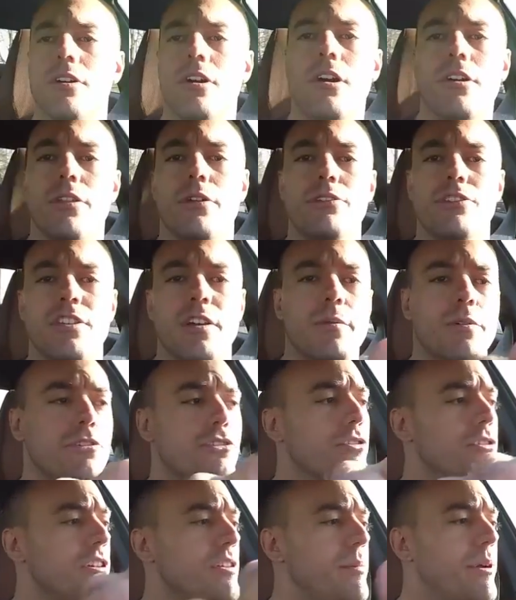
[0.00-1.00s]
Although some are
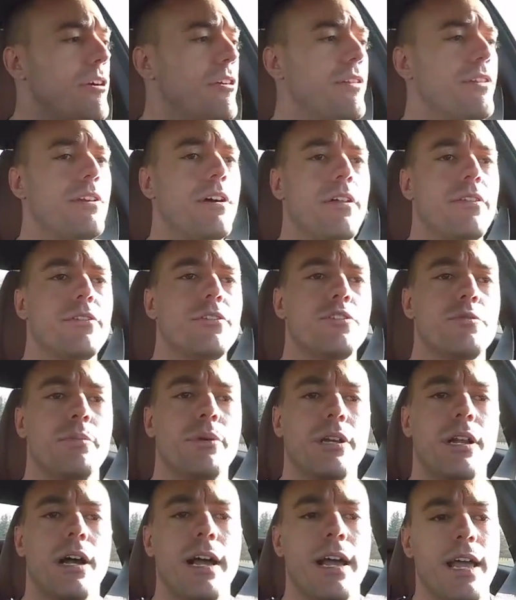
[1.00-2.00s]
certainly better than others,
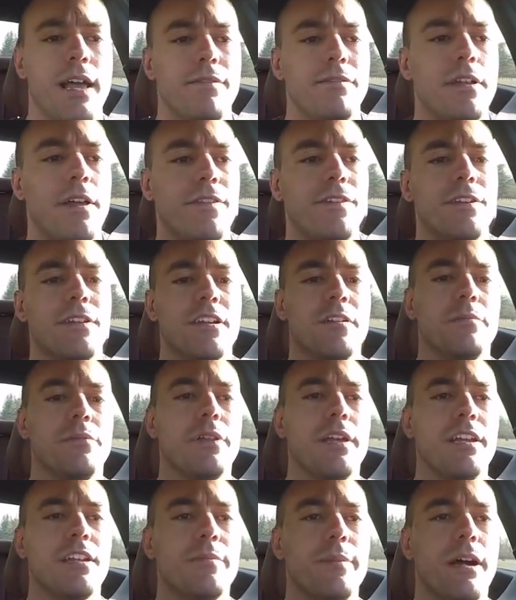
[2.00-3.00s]
but I have nothing to
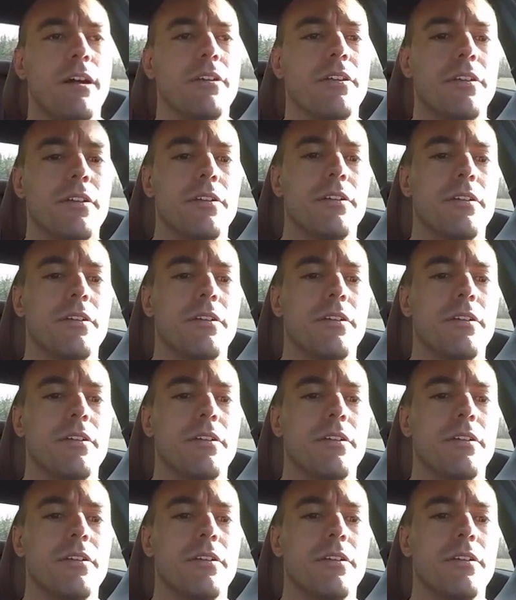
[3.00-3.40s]
complain about.